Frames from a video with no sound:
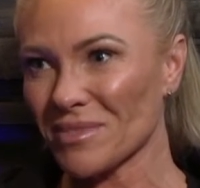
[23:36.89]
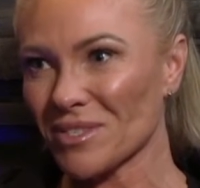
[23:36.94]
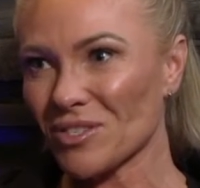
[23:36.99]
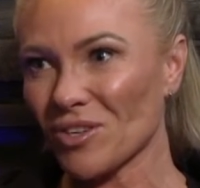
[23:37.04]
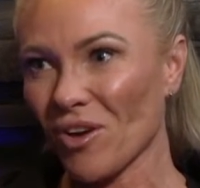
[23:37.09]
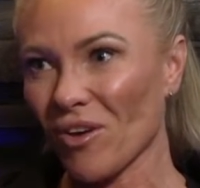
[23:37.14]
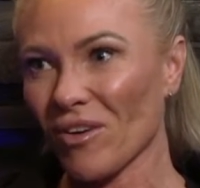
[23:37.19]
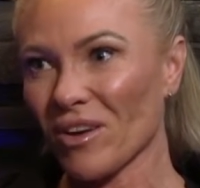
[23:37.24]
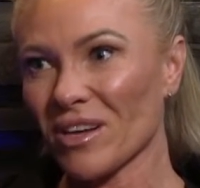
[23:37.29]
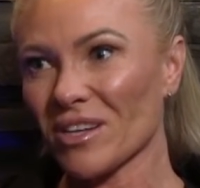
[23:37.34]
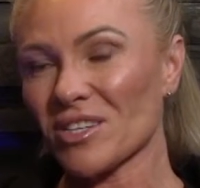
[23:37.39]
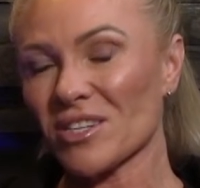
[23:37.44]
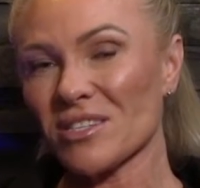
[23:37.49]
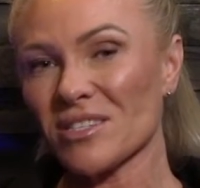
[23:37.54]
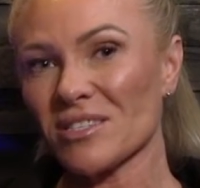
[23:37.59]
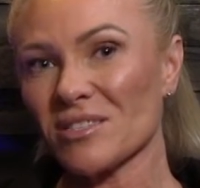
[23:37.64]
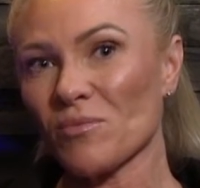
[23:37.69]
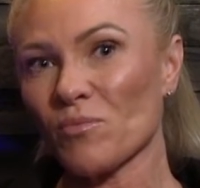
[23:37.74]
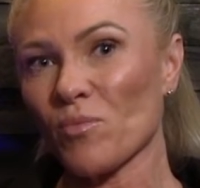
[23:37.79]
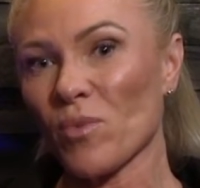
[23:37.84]
So
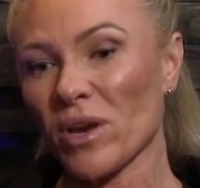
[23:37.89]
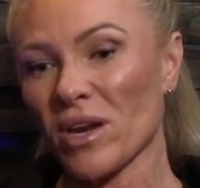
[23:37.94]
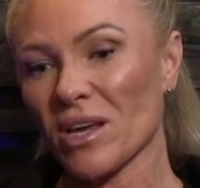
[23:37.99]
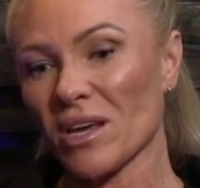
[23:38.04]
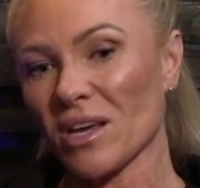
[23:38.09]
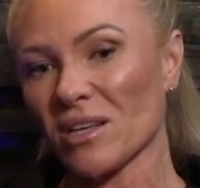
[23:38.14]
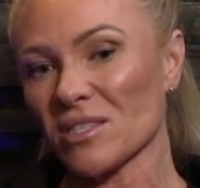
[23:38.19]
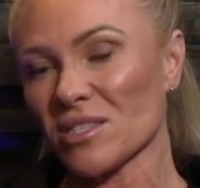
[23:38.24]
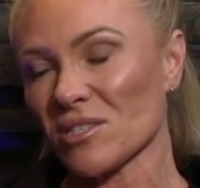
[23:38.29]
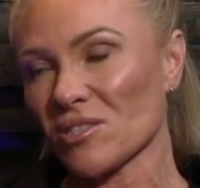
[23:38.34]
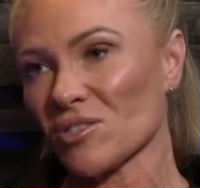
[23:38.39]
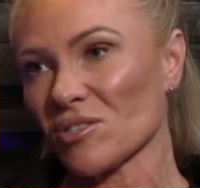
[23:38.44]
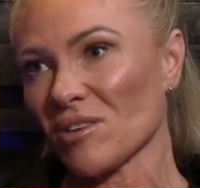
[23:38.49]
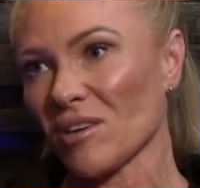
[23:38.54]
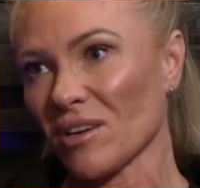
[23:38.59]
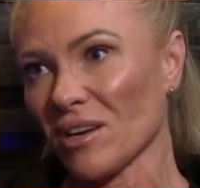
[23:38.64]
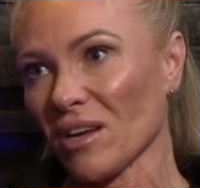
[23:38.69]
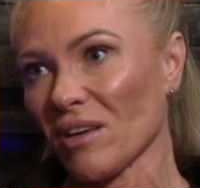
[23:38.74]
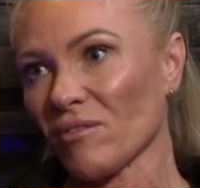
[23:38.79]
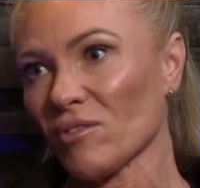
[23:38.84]
when it gets to
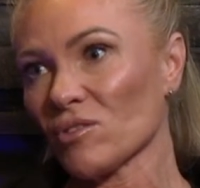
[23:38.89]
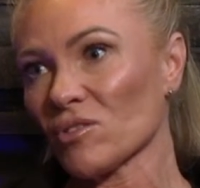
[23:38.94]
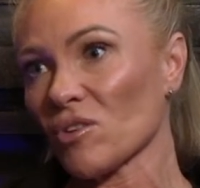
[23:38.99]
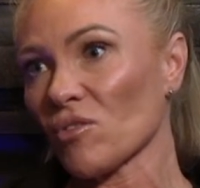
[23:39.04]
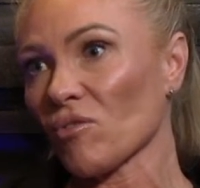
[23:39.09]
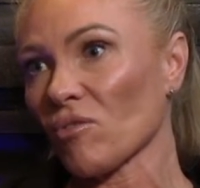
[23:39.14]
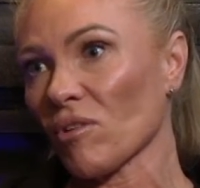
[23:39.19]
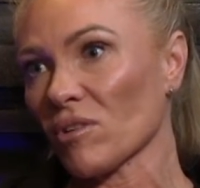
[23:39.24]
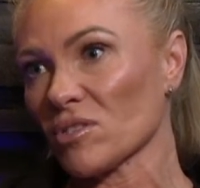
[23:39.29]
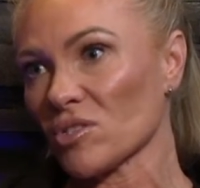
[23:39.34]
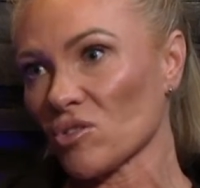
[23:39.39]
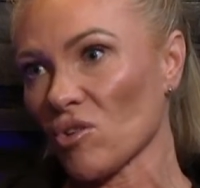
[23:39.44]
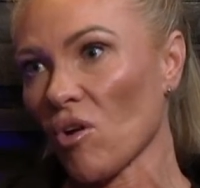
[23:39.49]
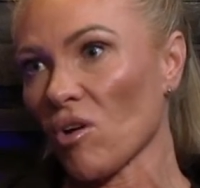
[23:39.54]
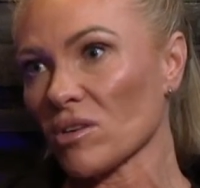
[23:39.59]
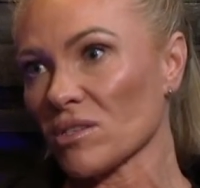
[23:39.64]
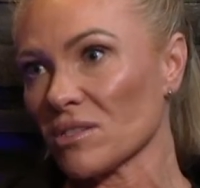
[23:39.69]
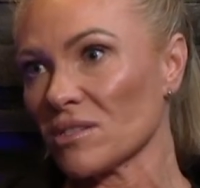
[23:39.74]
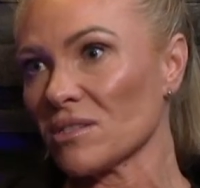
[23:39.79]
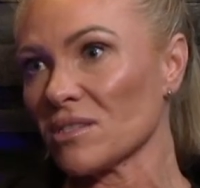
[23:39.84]
certain levels, it throws
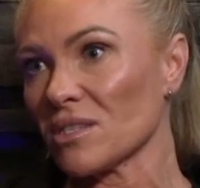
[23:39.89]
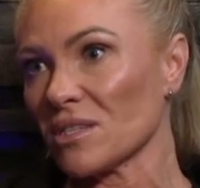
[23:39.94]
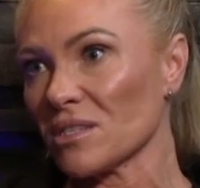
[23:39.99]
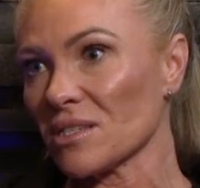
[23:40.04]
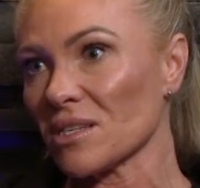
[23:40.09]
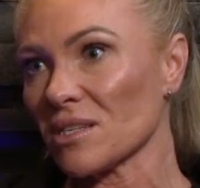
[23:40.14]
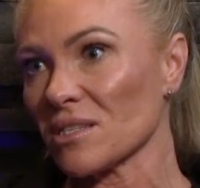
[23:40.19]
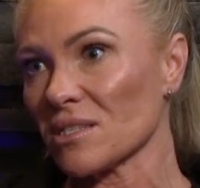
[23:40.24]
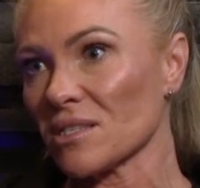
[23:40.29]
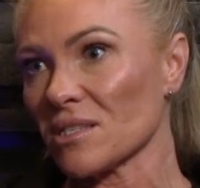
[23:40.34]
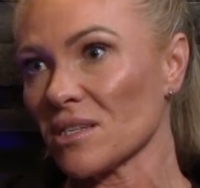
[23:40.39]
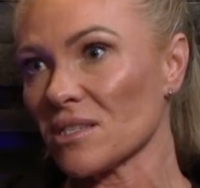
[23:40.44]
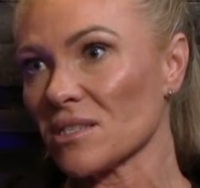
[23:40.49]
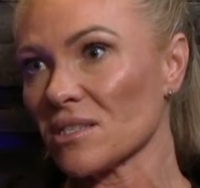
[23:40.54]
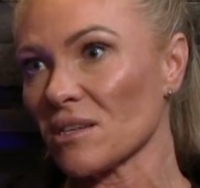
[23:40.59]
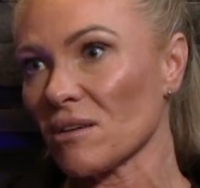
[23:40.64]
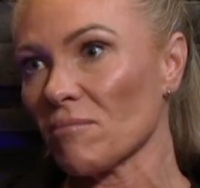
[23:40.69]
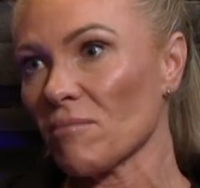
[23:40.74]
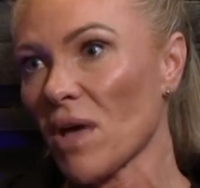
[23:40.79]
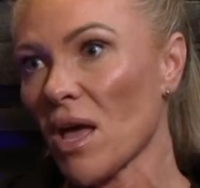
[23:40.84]
toxins into the
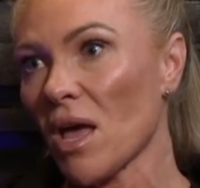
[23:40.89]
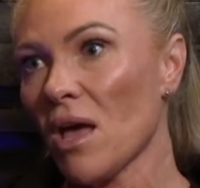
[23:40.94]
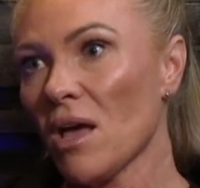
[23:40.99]
system.